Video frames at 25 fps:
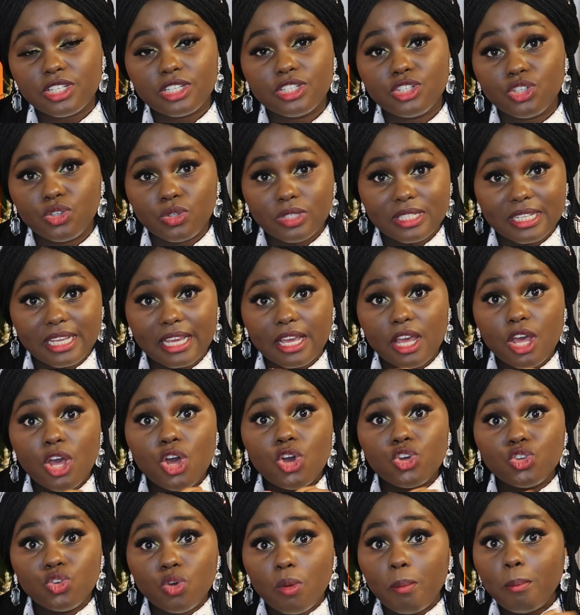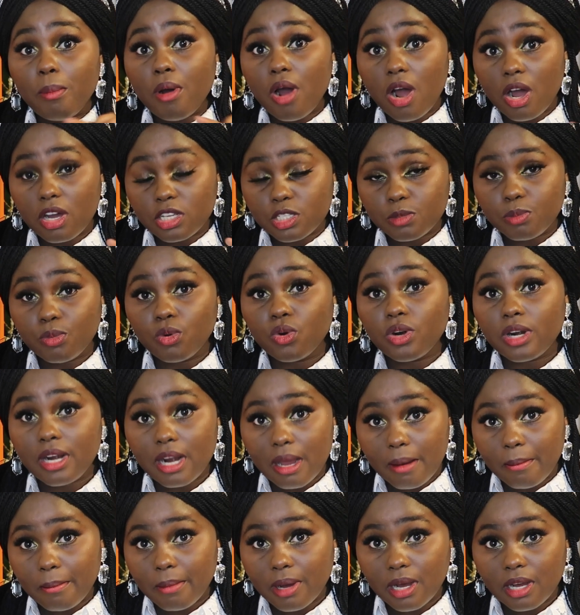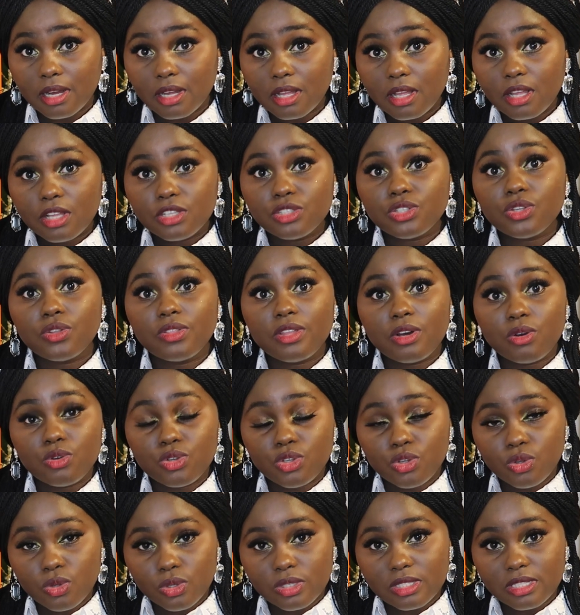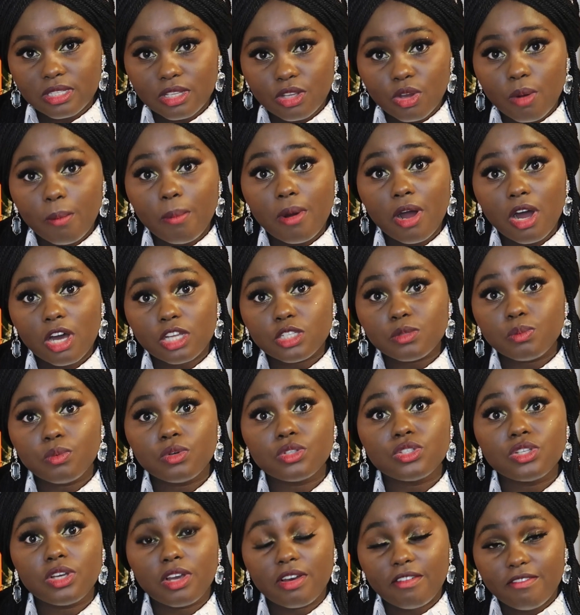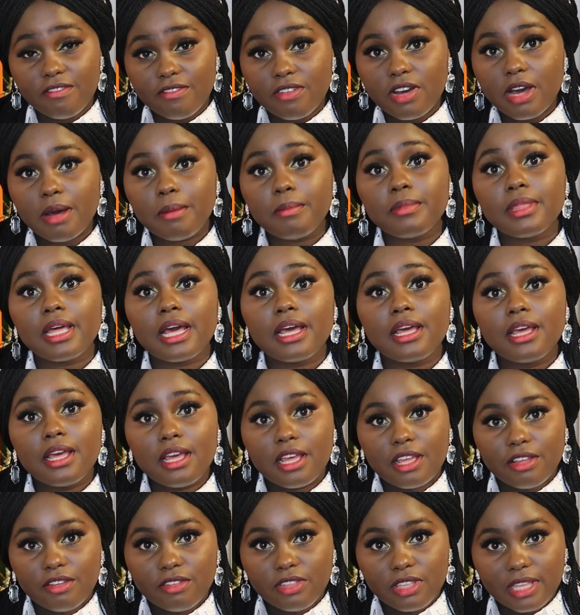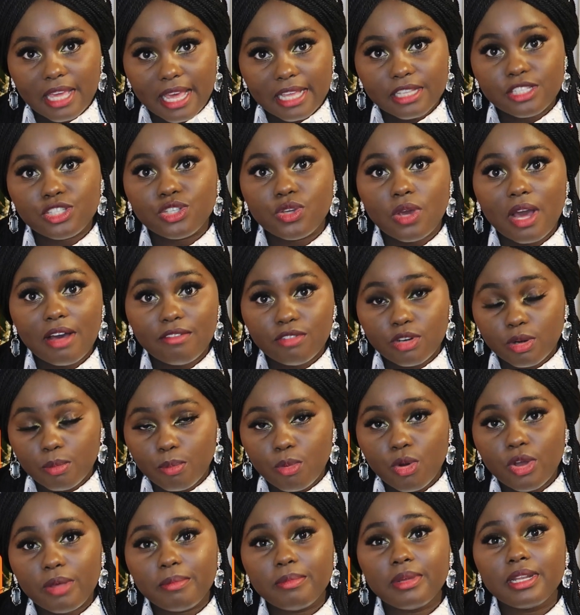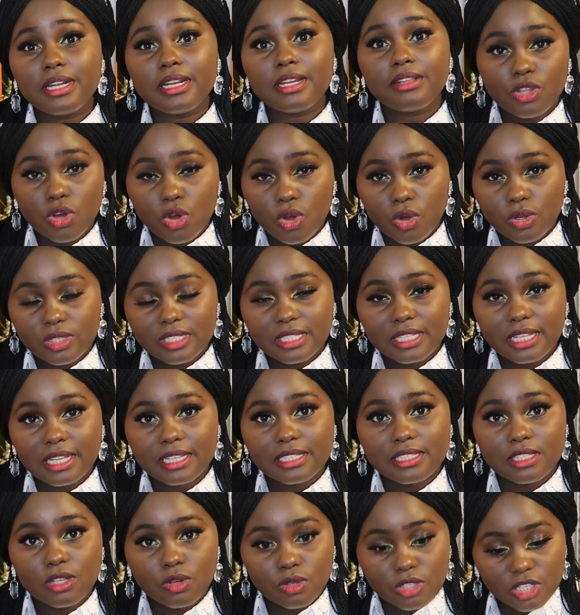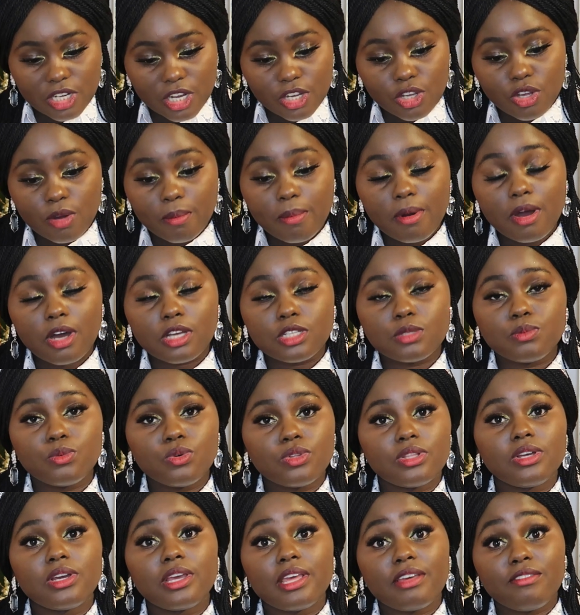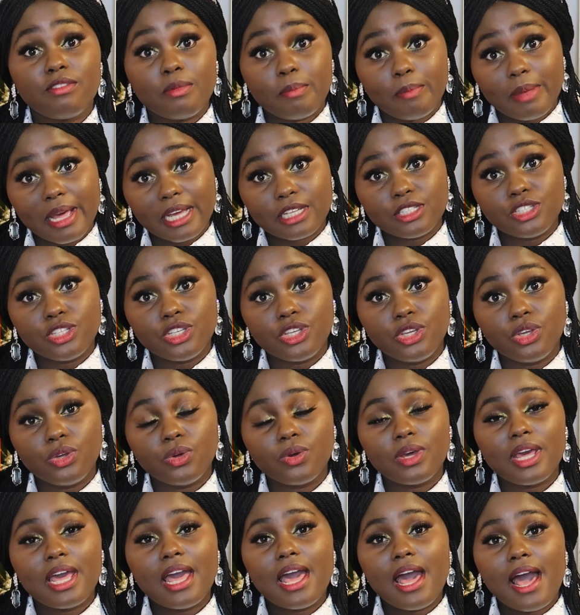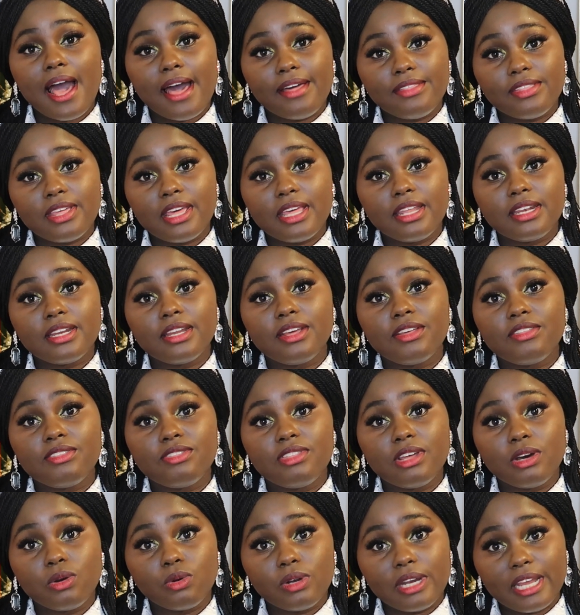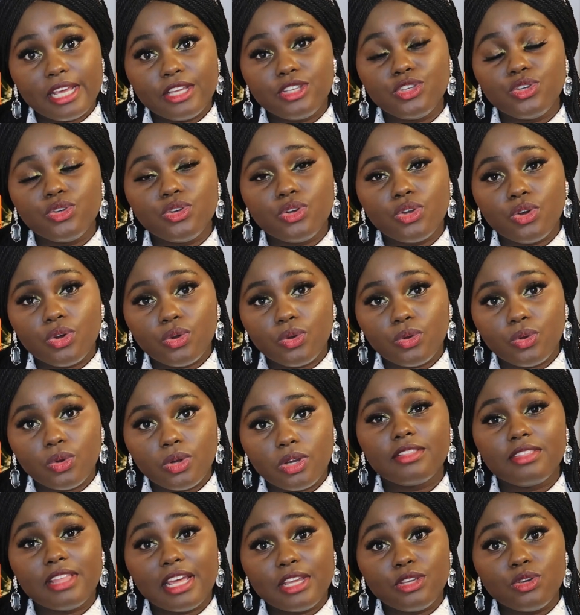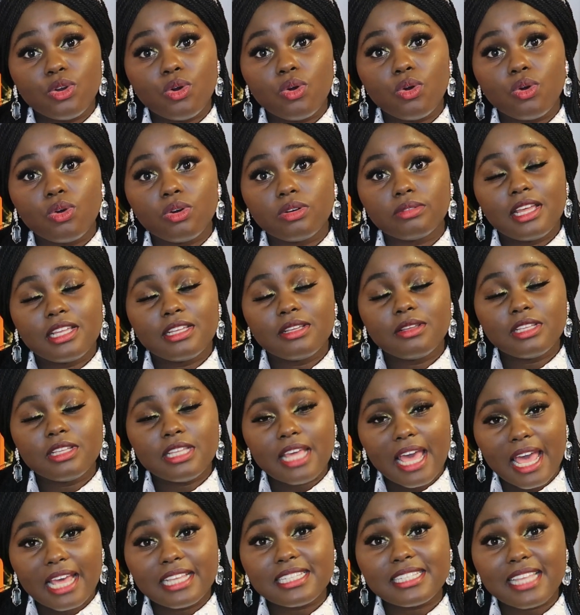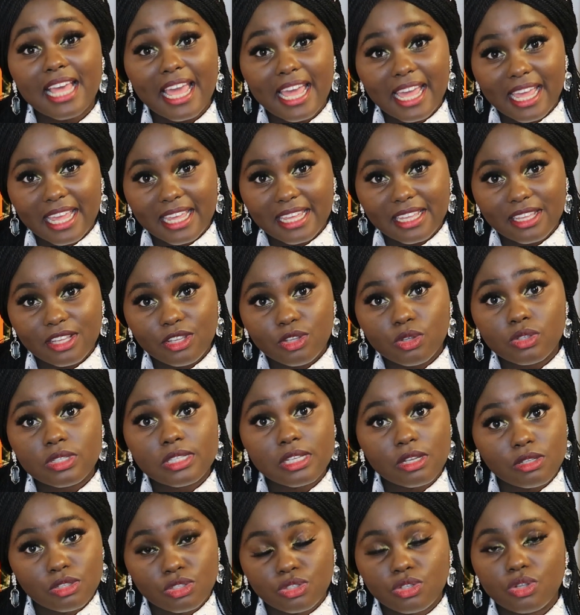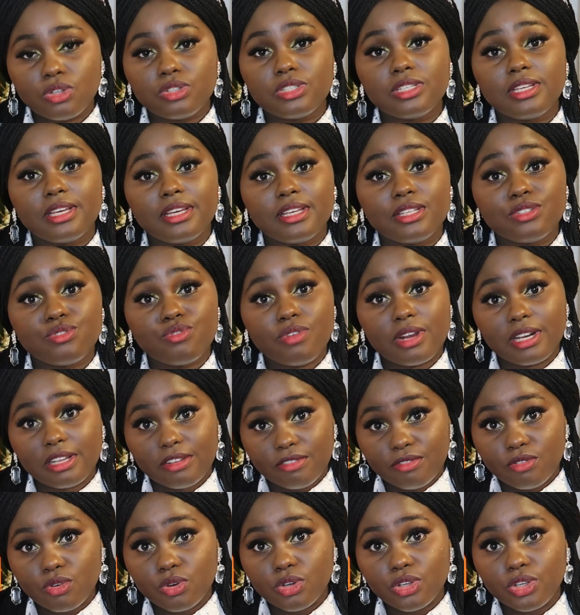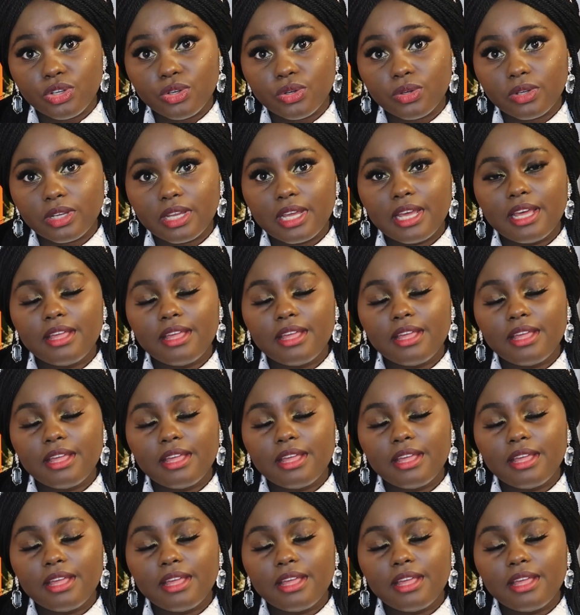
using your passport number. So they'll use your passport to confirm that yes, you have an appointment. The hostess, they'll check your passport, they'll give it back to you, and then they'll let you know that your SA, your sales associate, is ready for you.